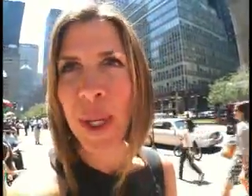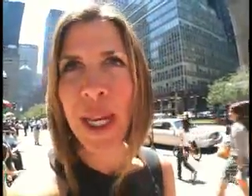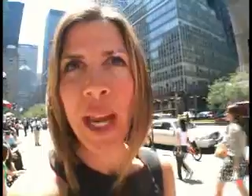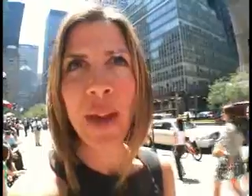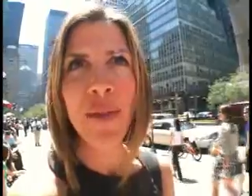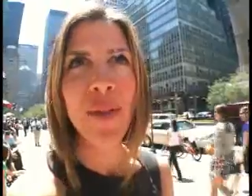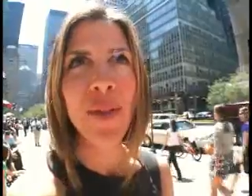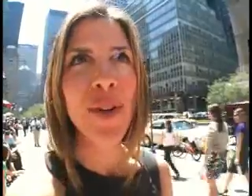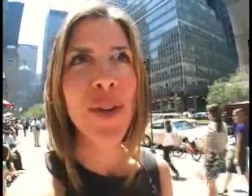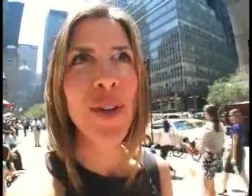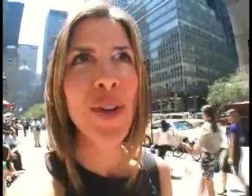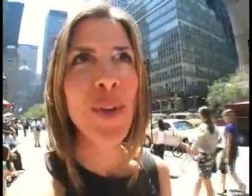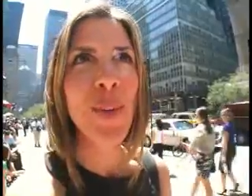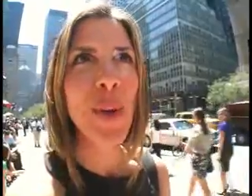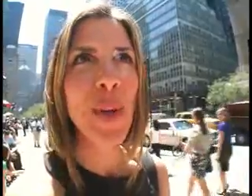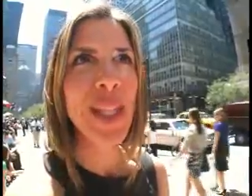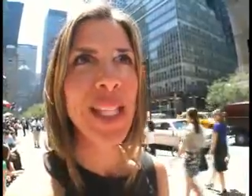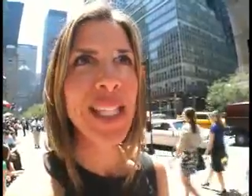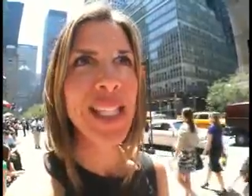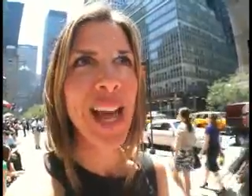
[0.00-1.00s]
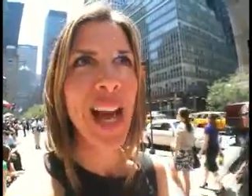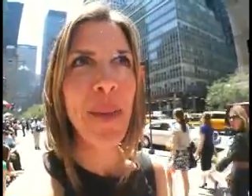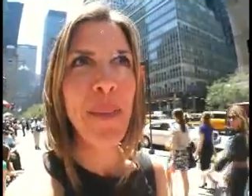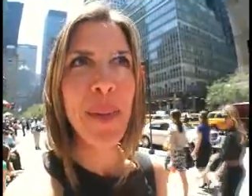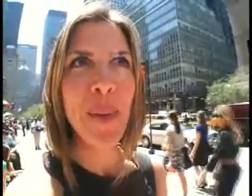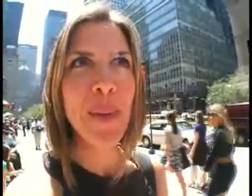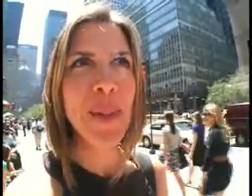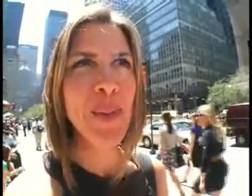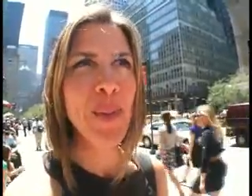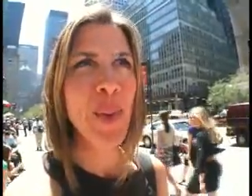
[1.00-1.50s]
We never knew what the
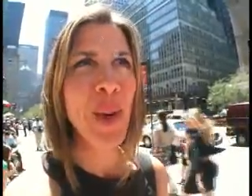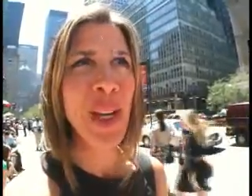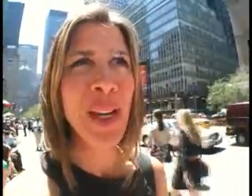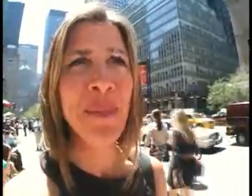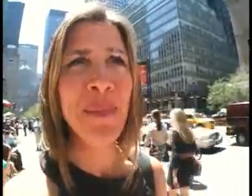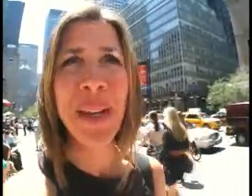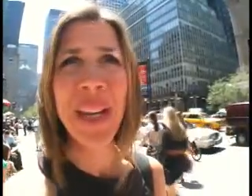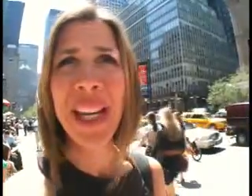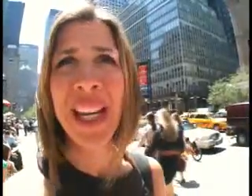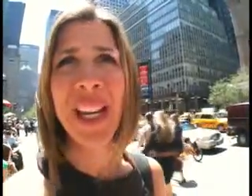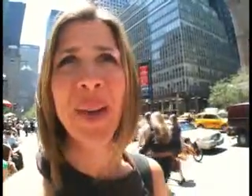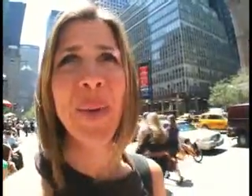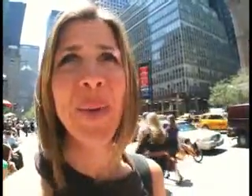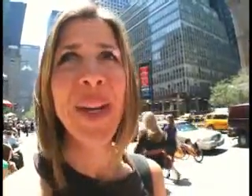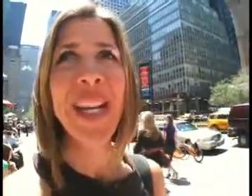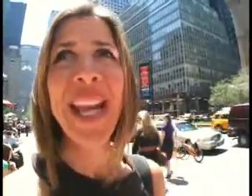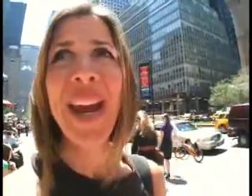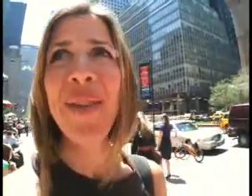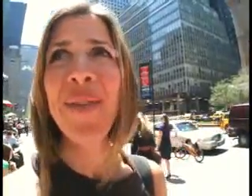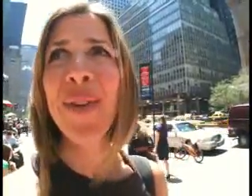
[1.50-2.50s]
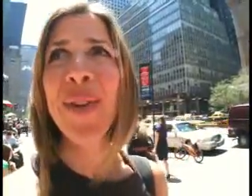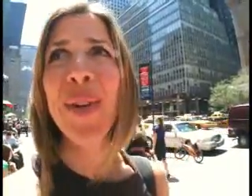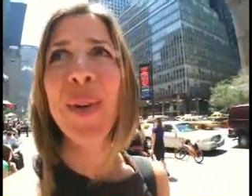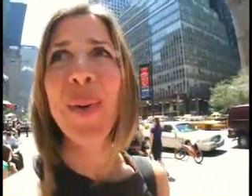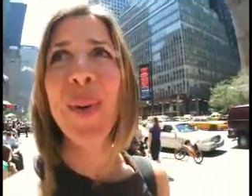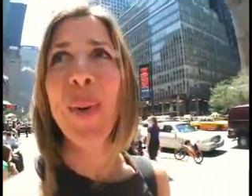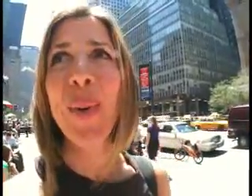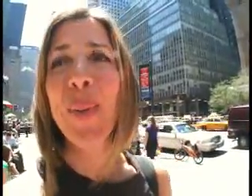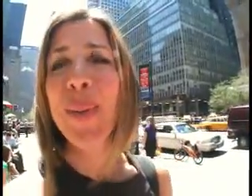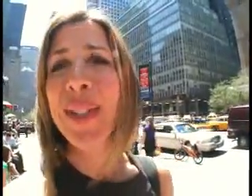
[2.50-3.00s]
topic was going to be. We never
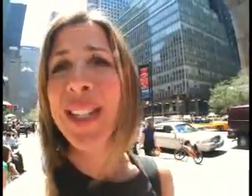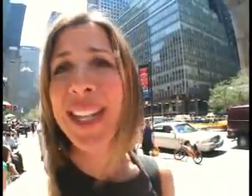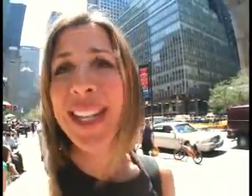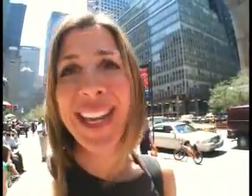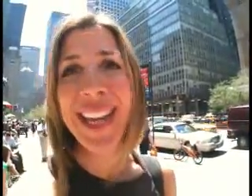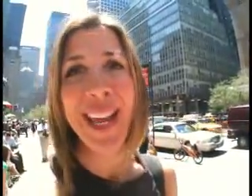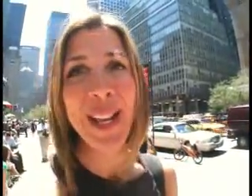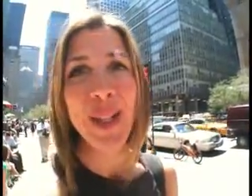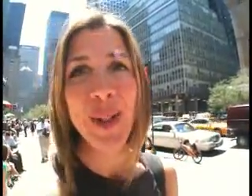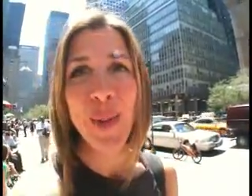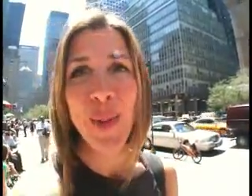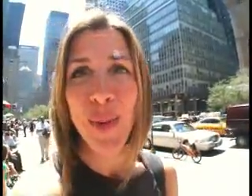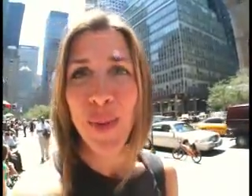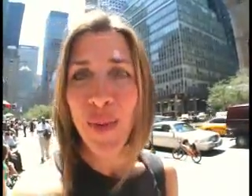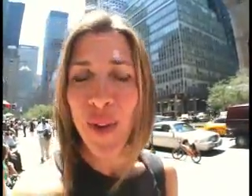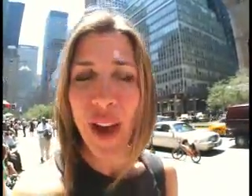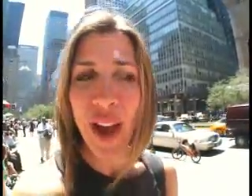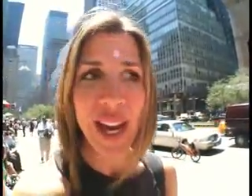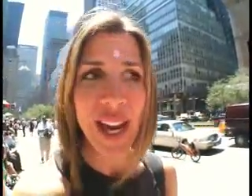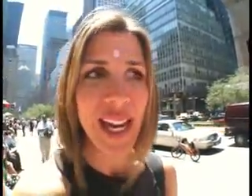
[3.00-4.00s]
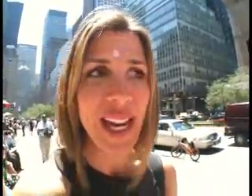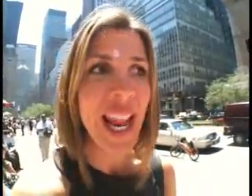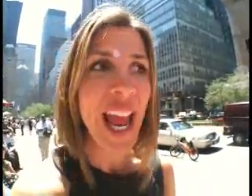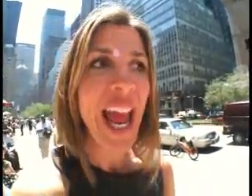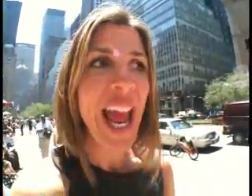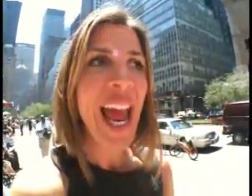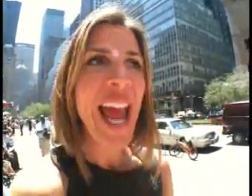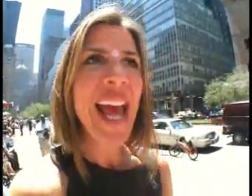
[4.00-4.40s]
knew who was going to get into a fight.